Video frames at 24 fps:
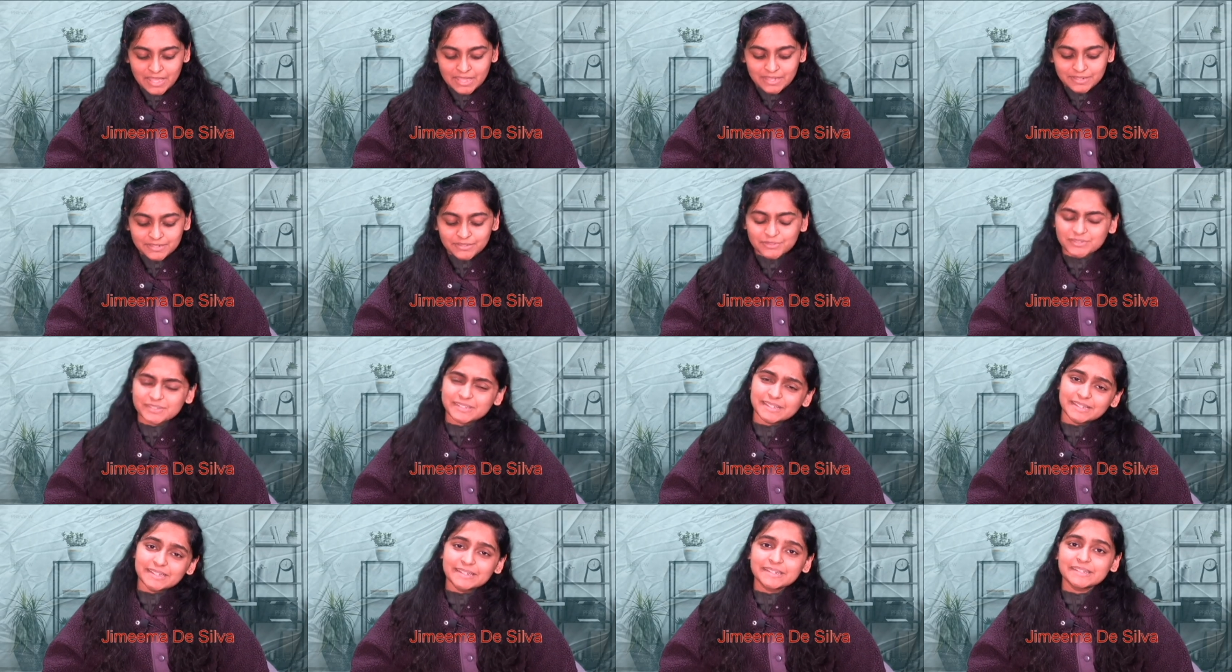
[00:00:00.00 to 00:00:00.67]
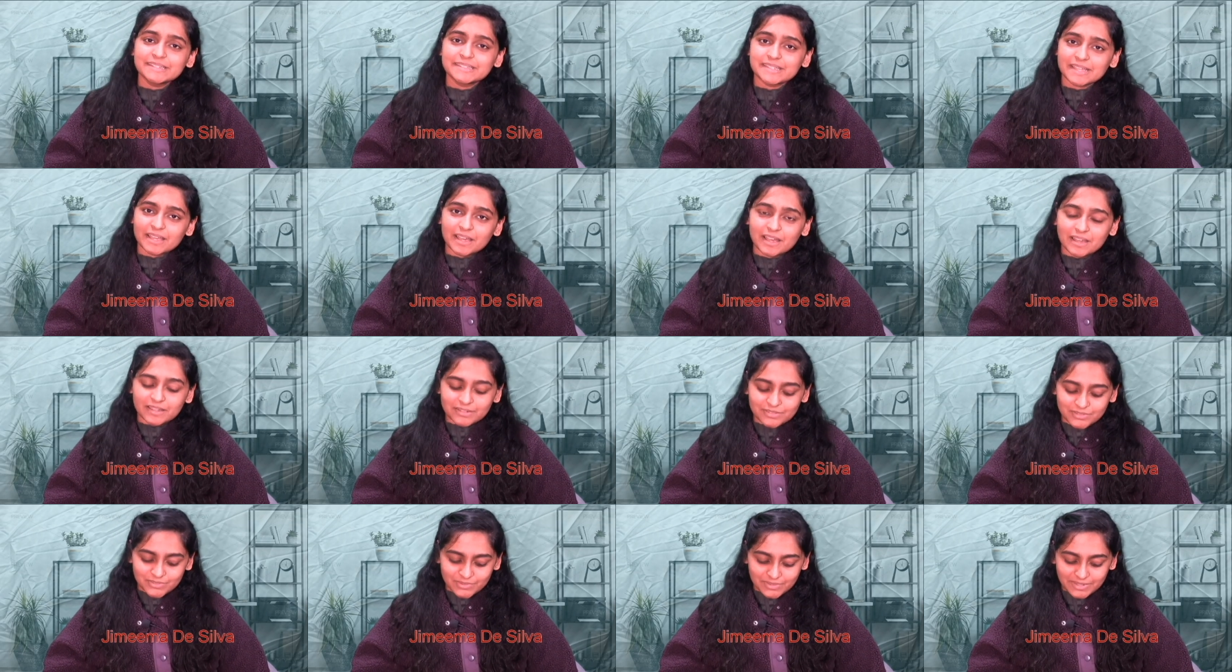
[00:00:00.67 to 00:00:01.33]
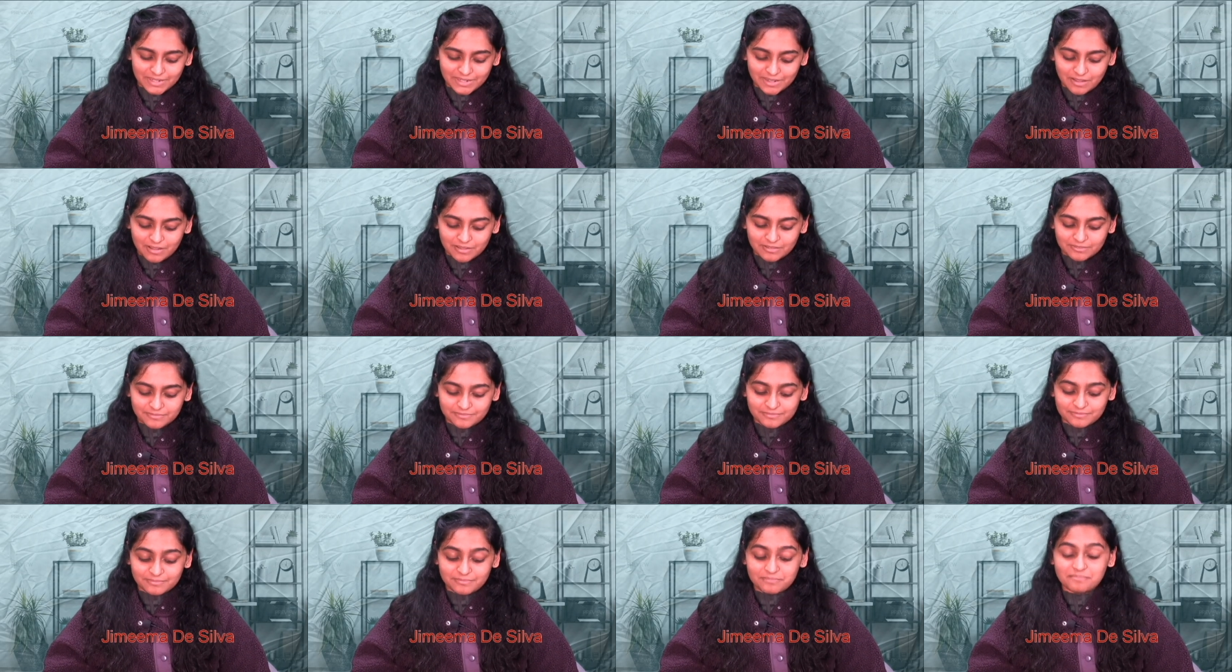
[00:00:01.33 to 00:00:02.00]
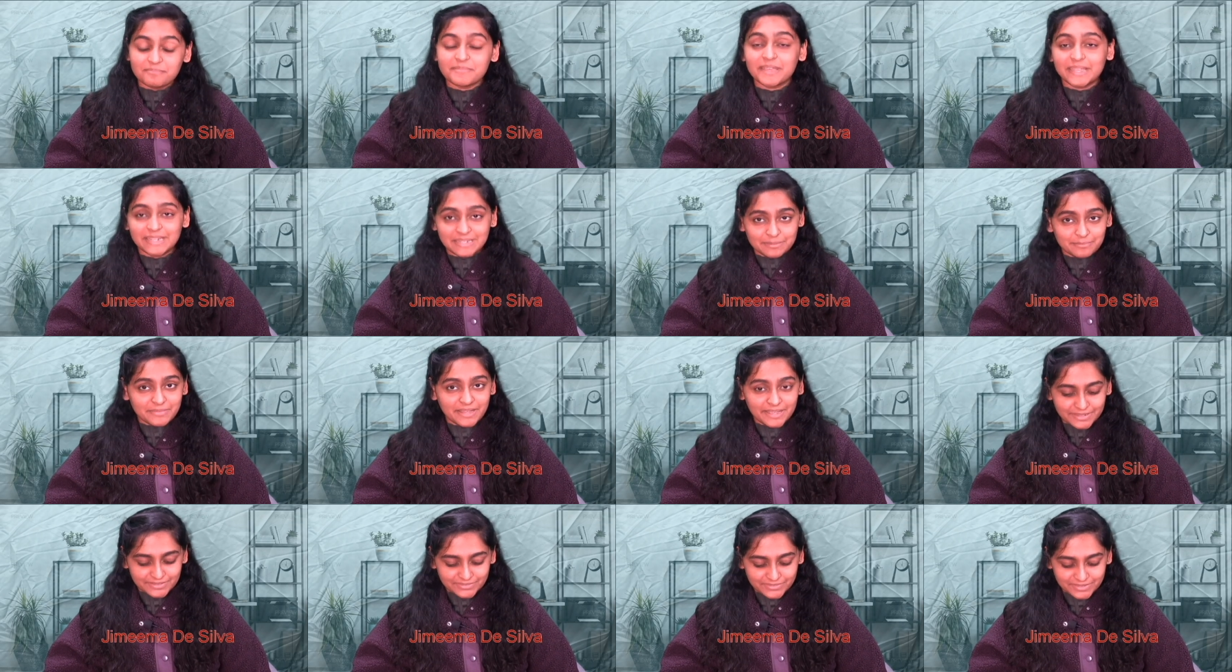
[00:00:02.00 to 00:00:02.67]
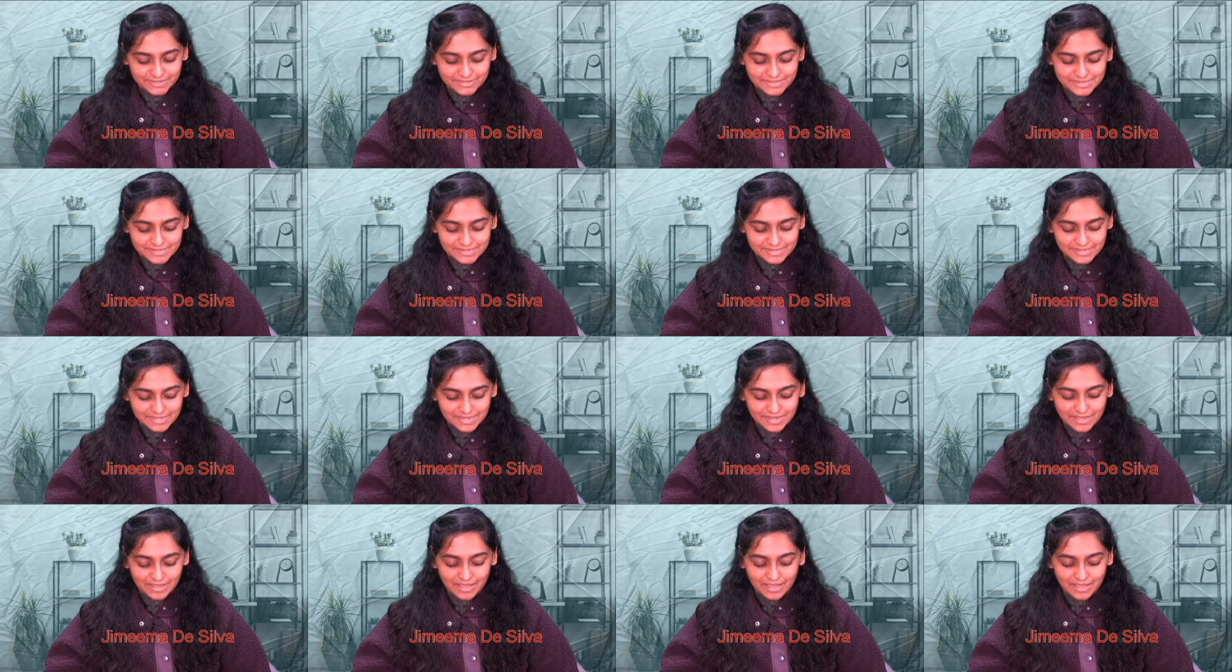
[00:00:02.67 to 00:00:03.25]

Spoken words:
New Zealand is a country of many migrants